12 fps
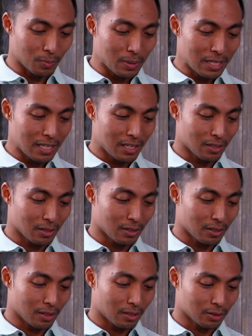to be
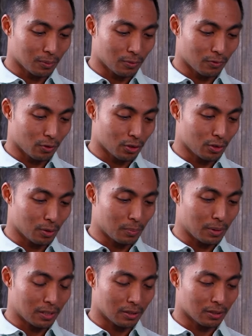here. Awesome for you to
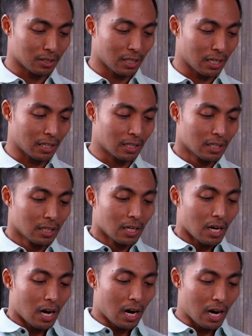be here today.
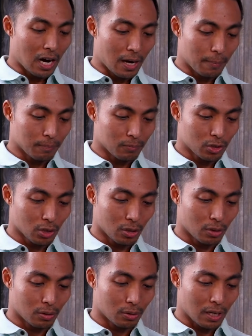
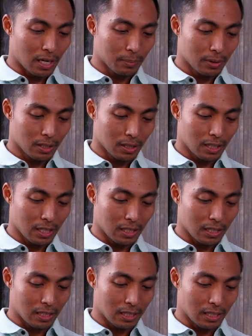So I'm going to
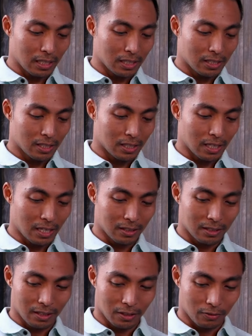get into
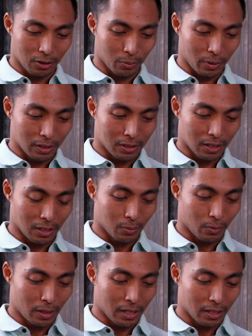not the lifting weights and
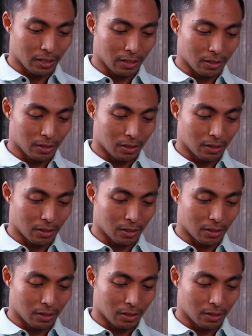why